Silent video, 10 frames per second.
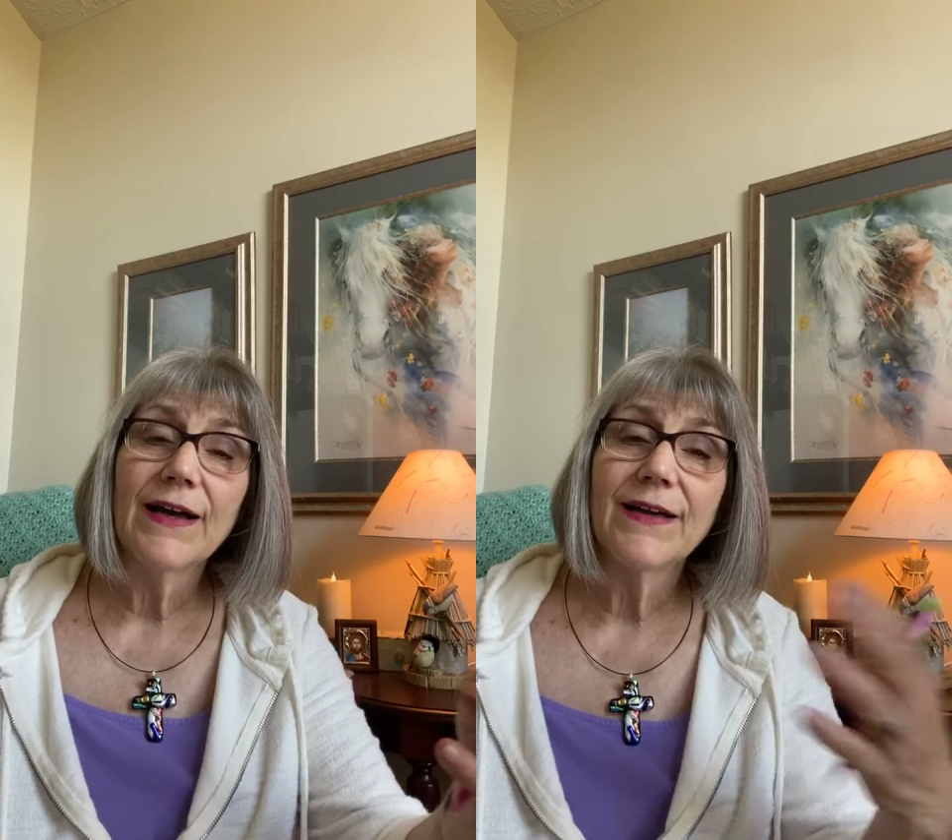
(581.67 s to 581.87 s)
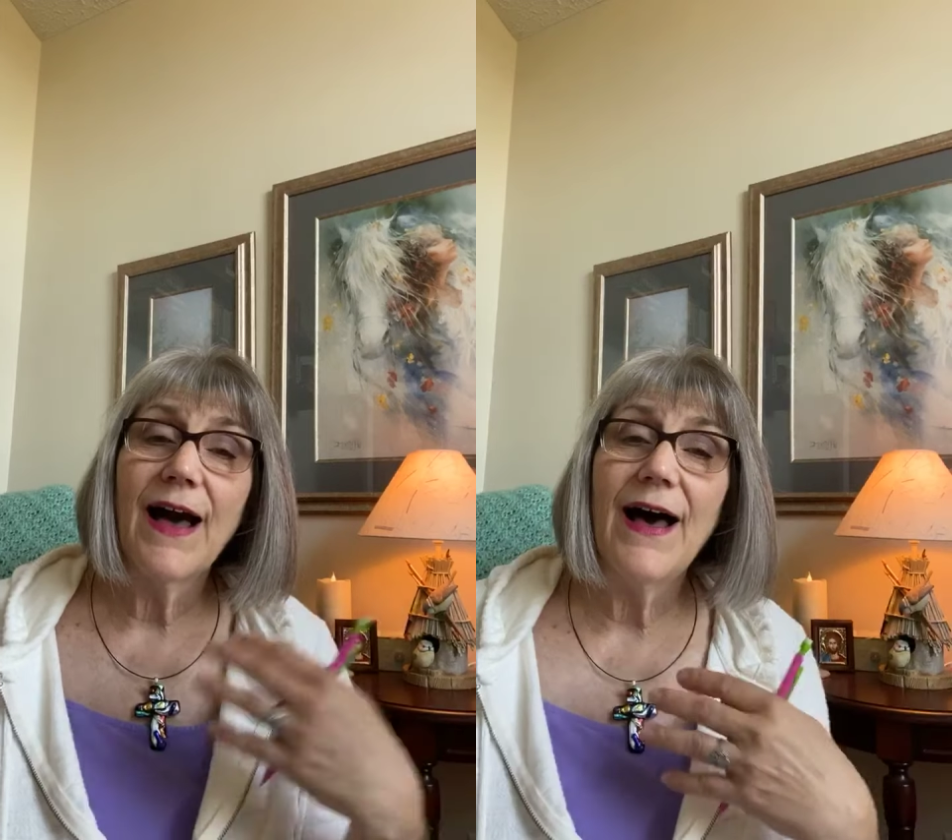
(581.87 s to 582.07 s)

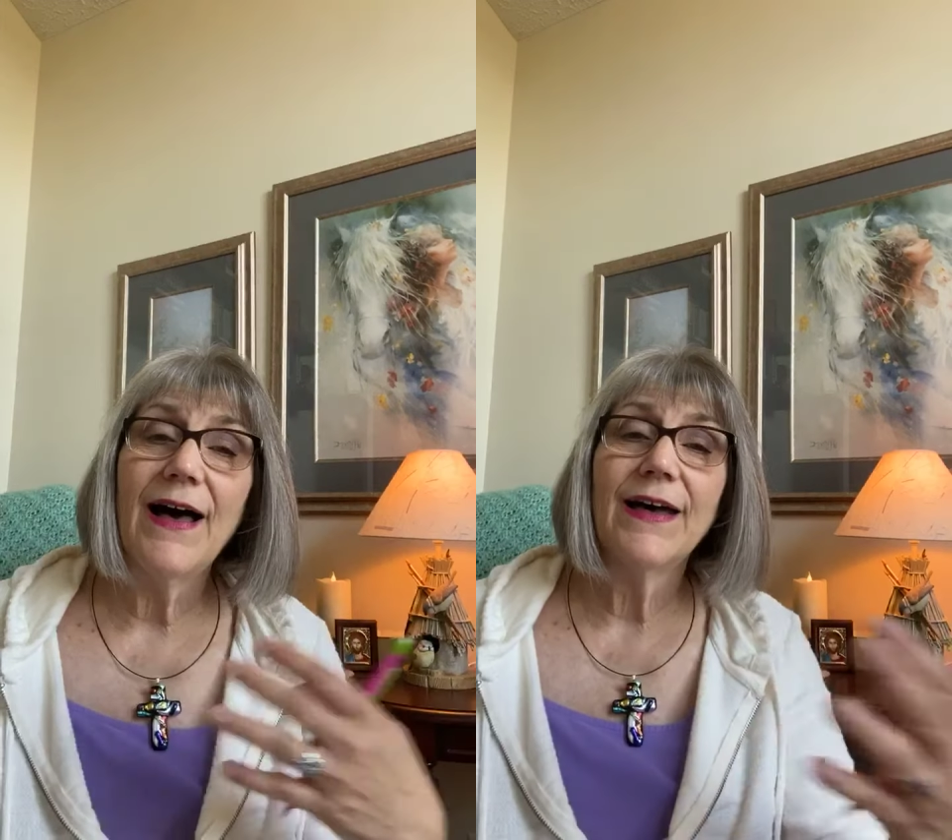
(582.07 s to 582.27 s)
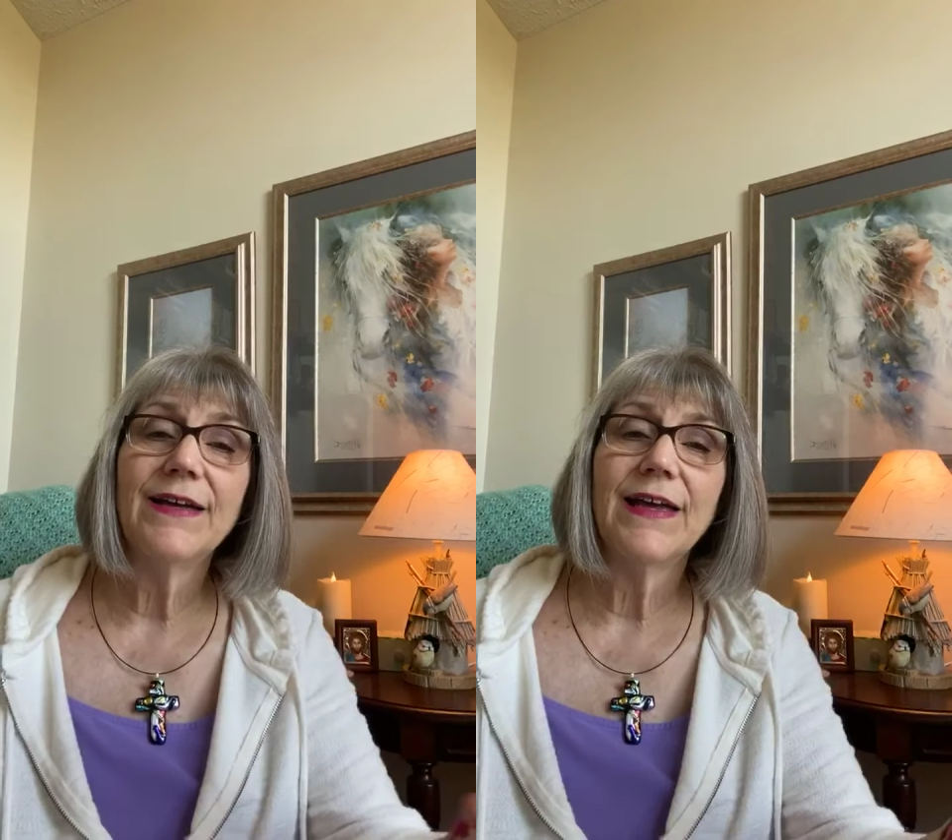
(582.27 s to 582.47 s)

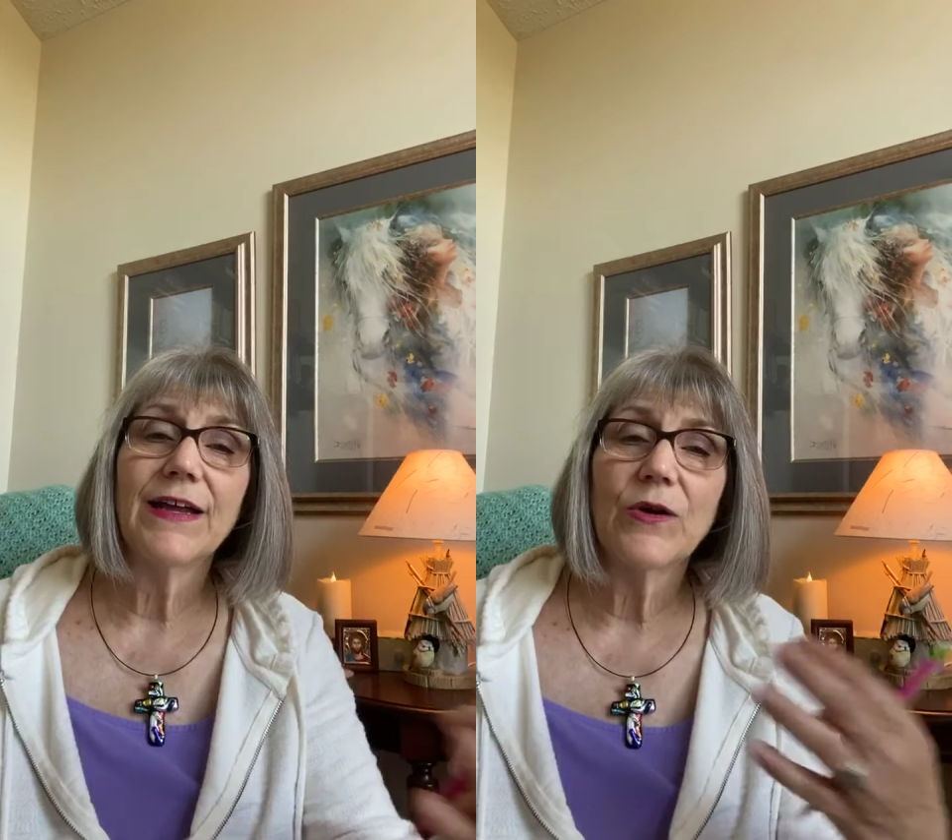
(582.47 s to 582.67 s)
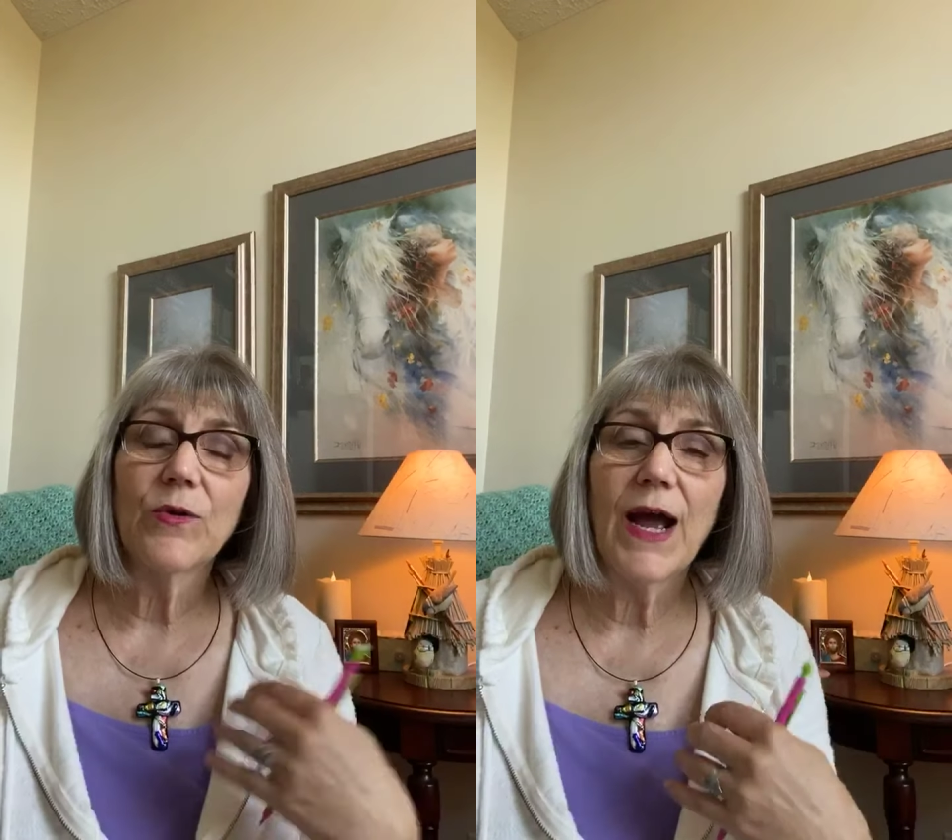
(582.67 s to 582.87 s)
God
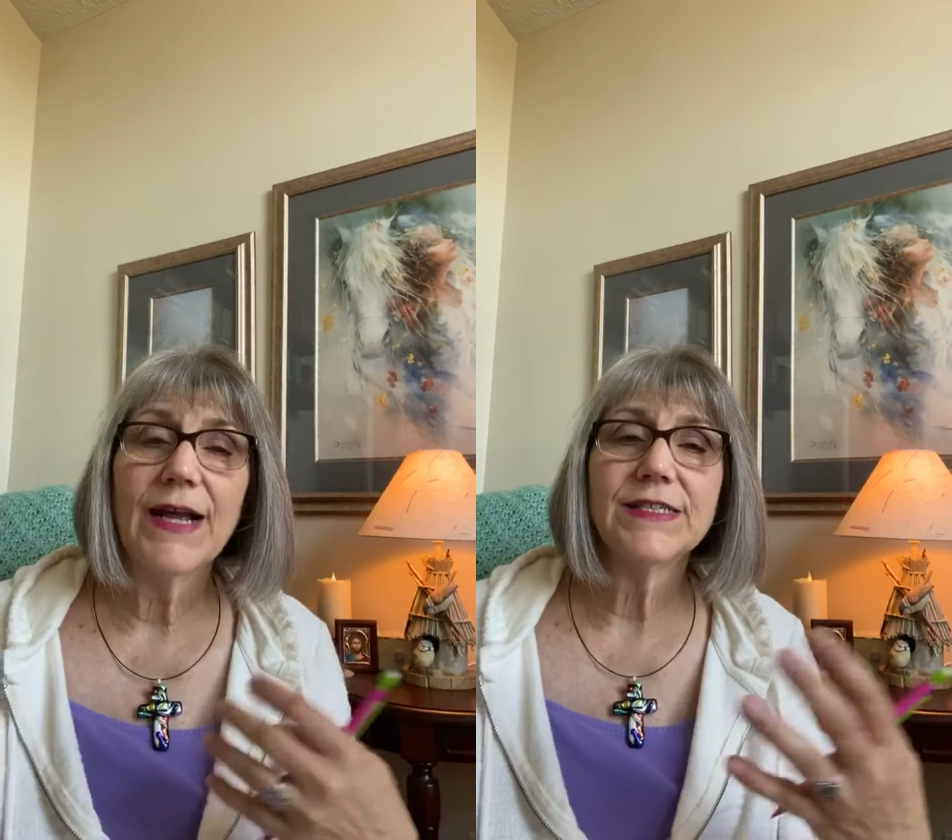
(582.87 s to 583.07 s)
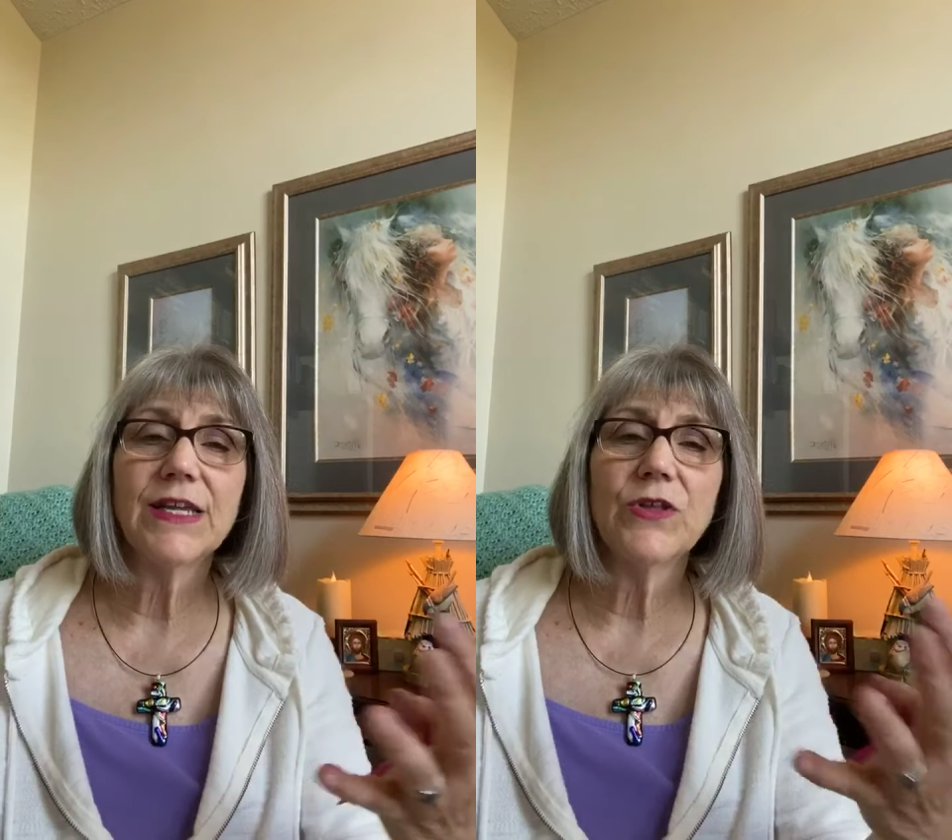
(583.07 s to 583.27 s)
and Christ